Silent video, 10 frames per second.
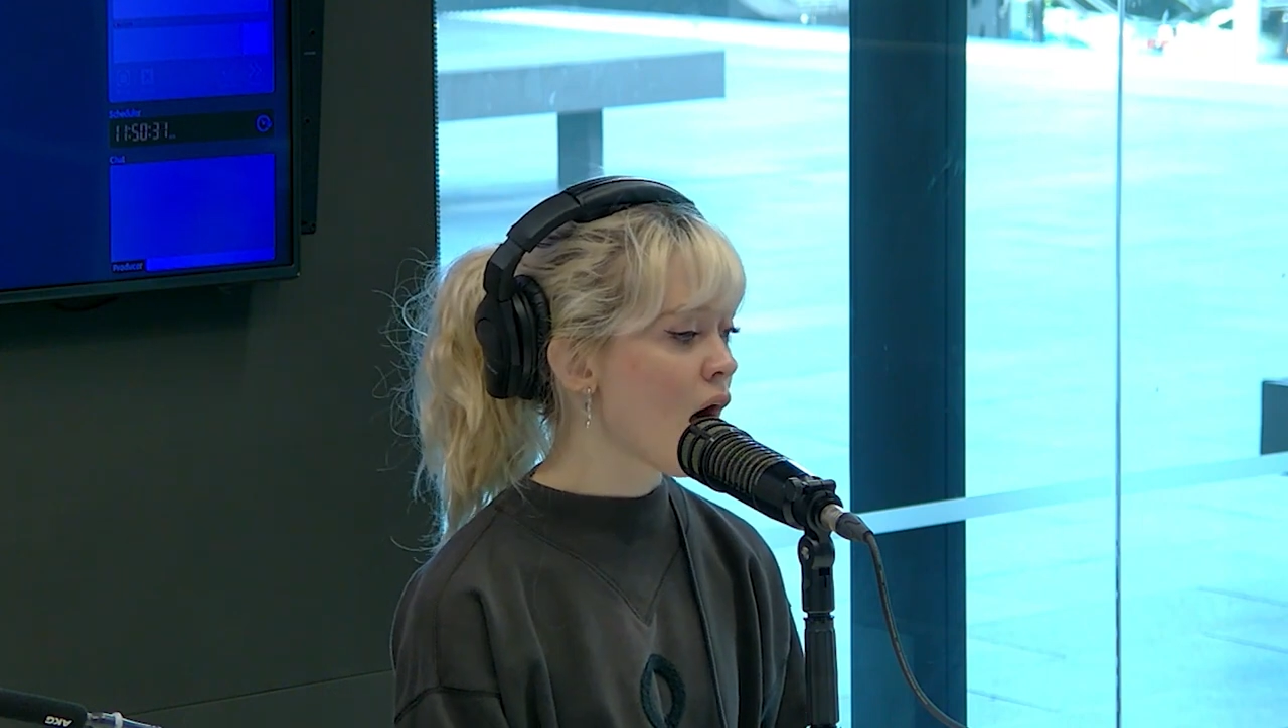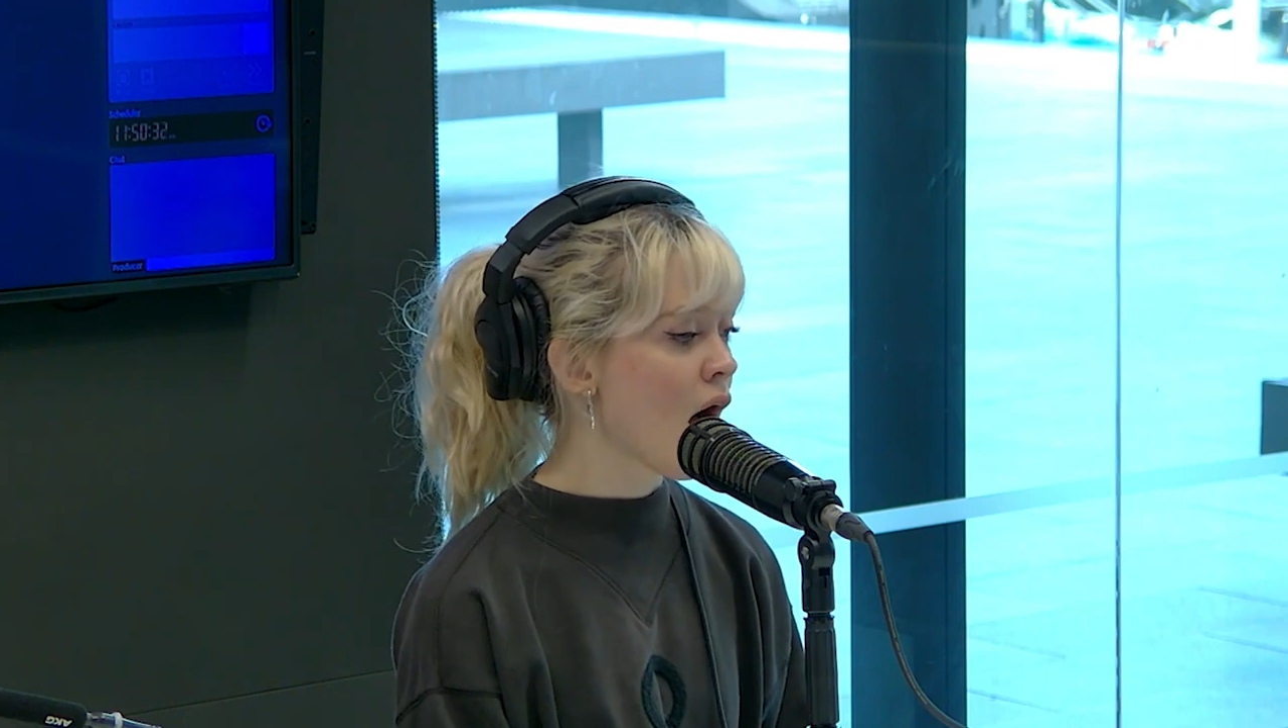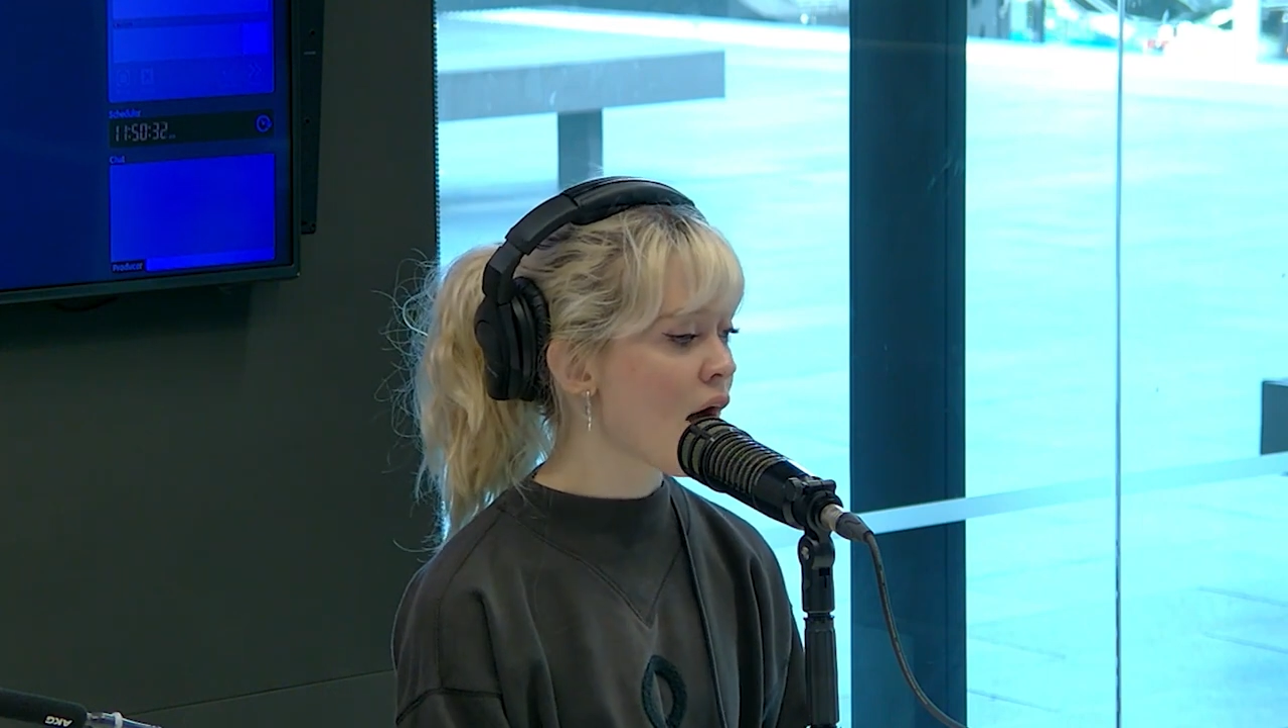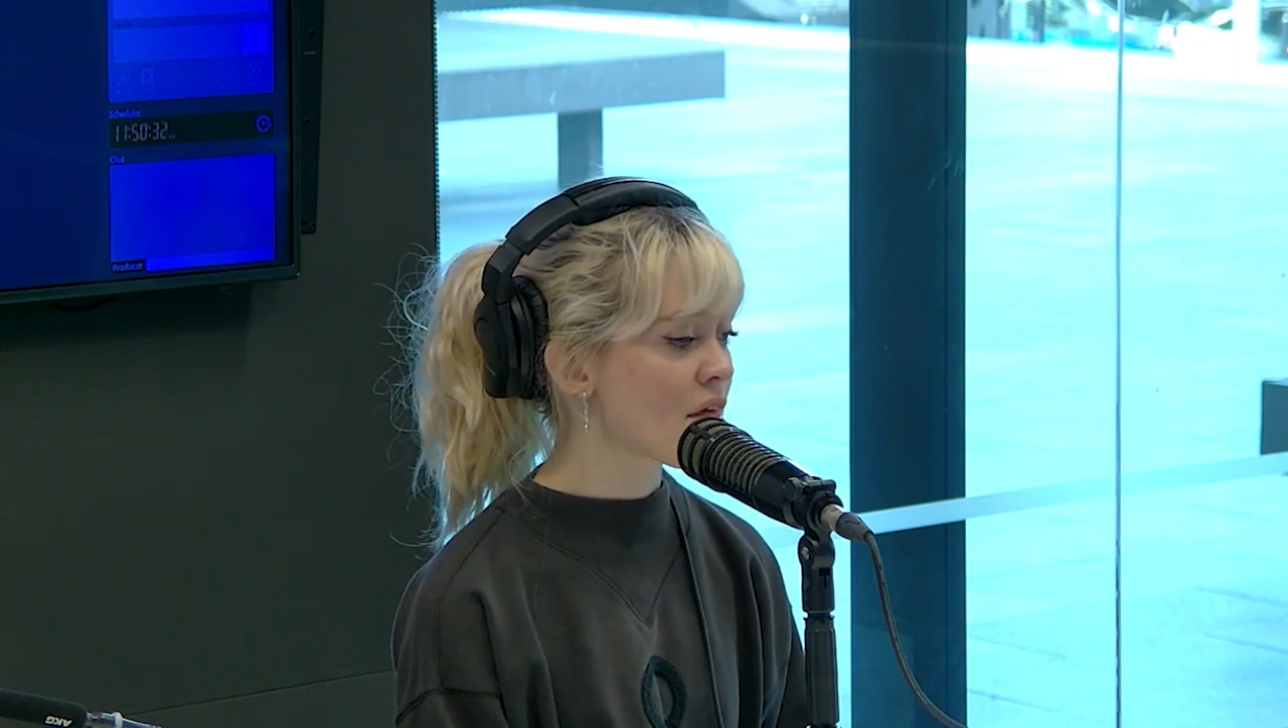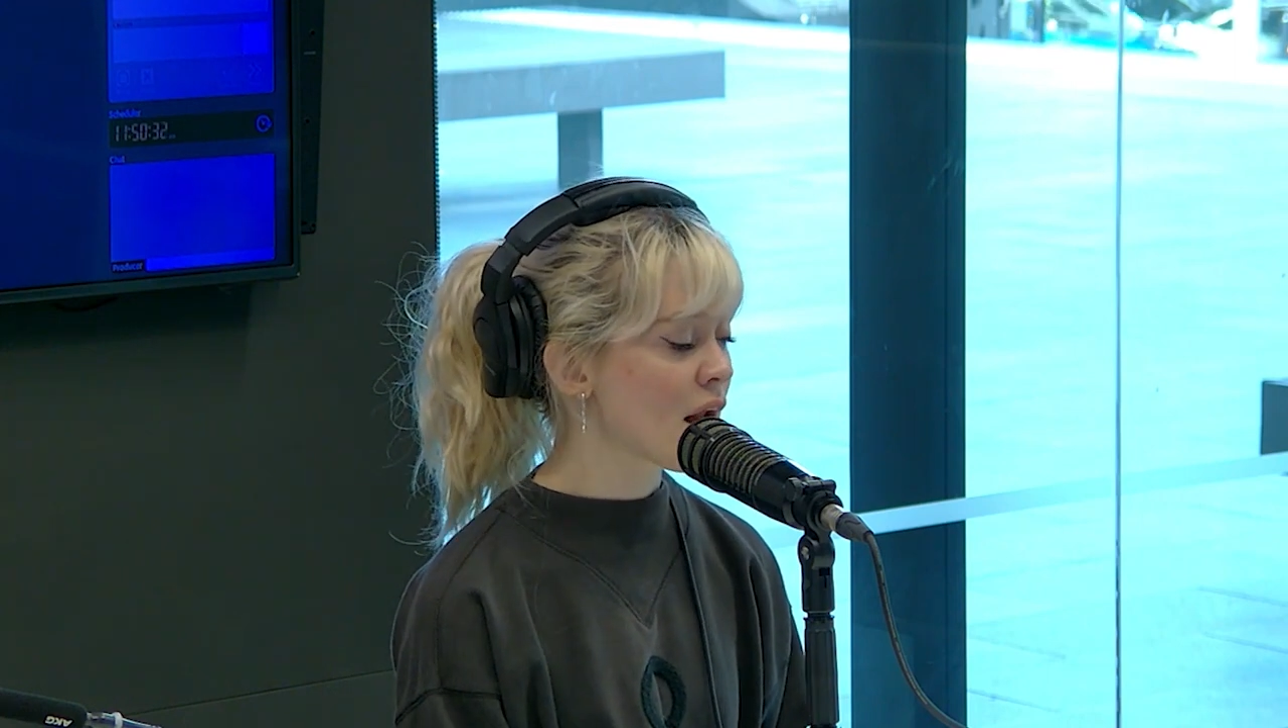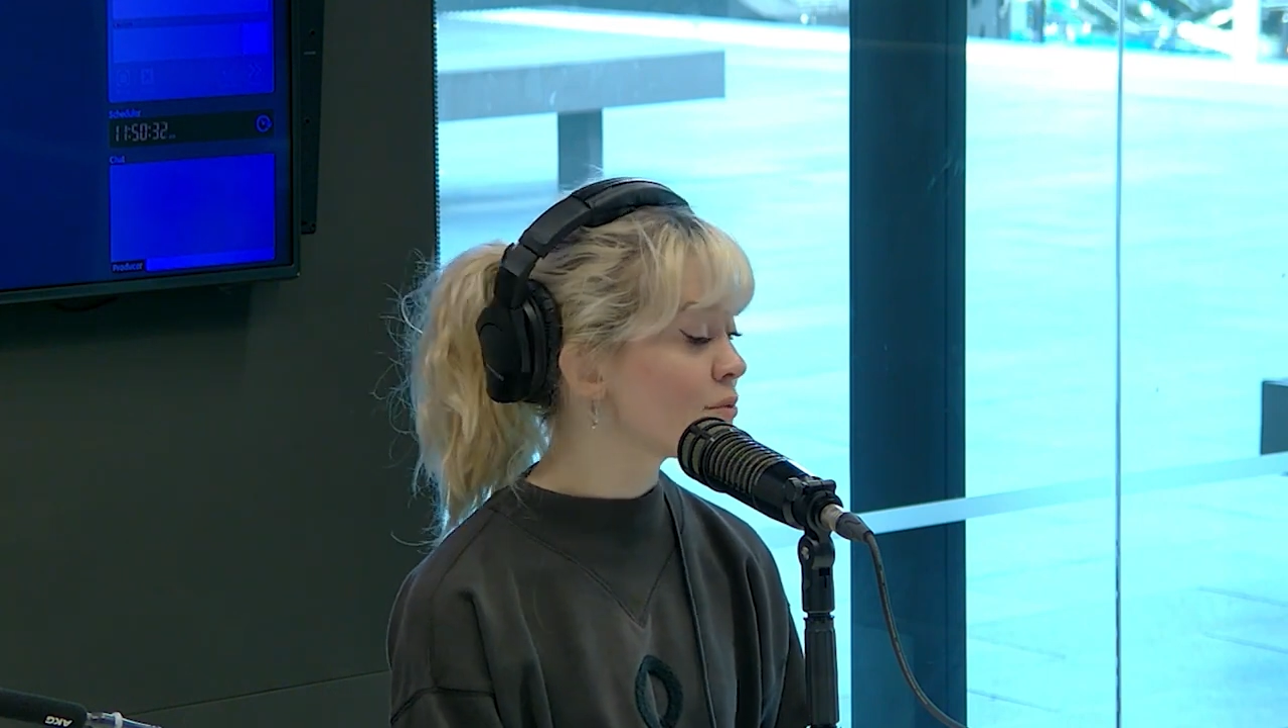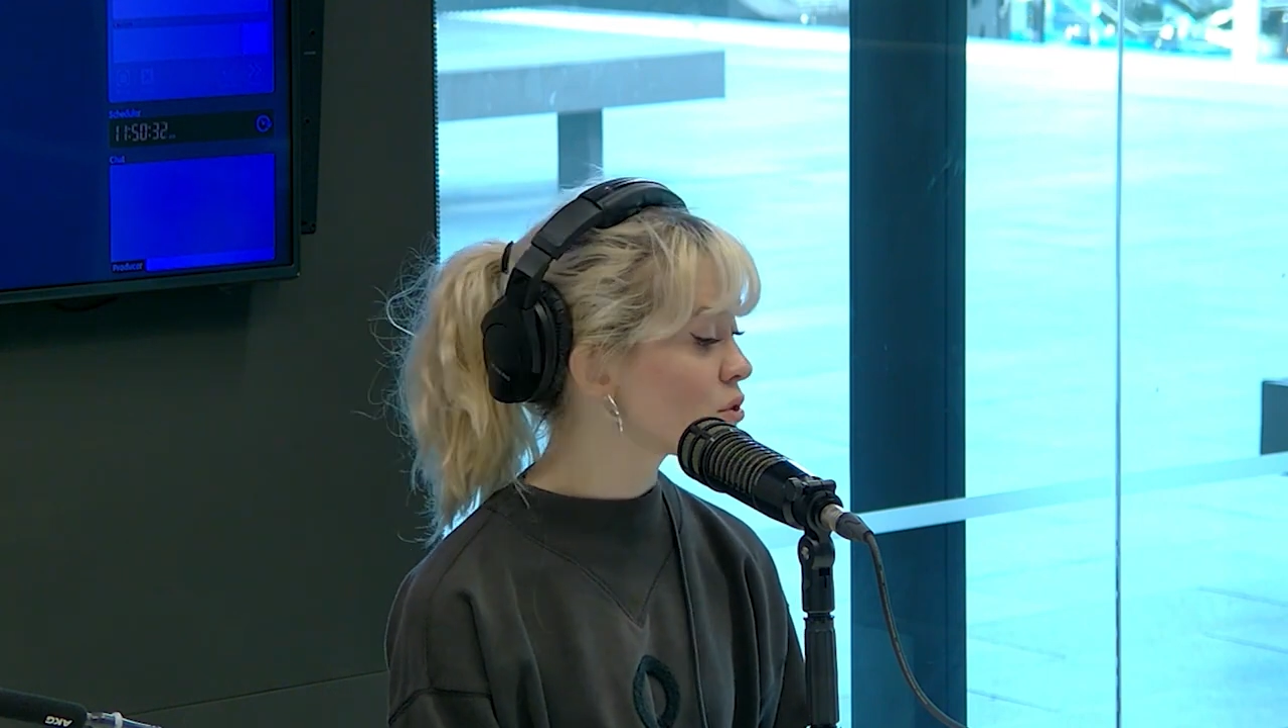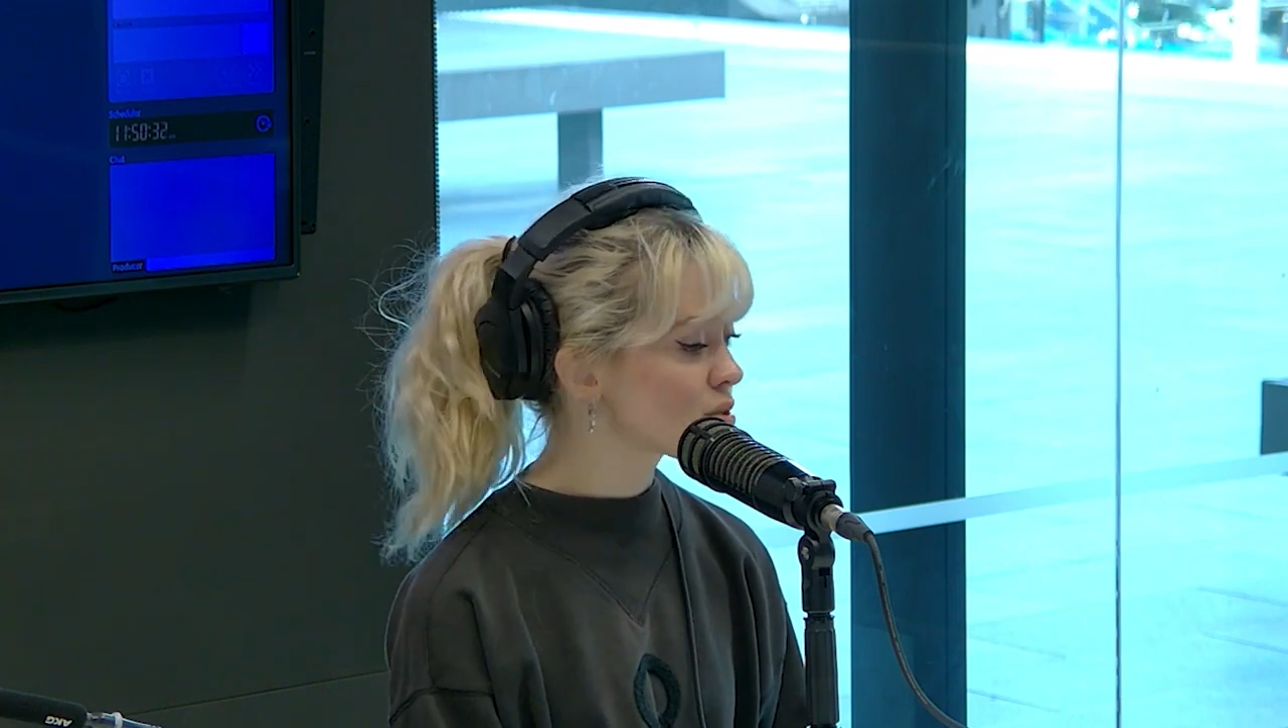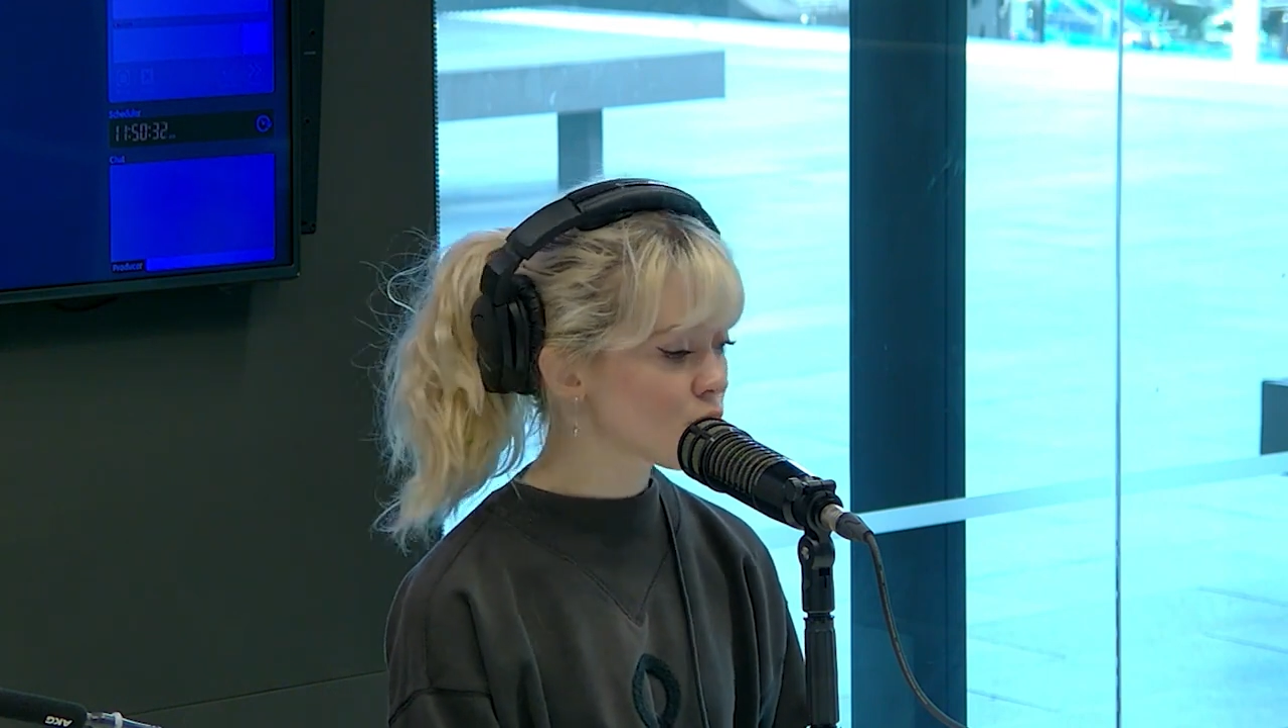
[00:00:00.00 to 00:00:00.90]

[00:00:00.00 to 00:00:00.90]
Uh, and then I'm doing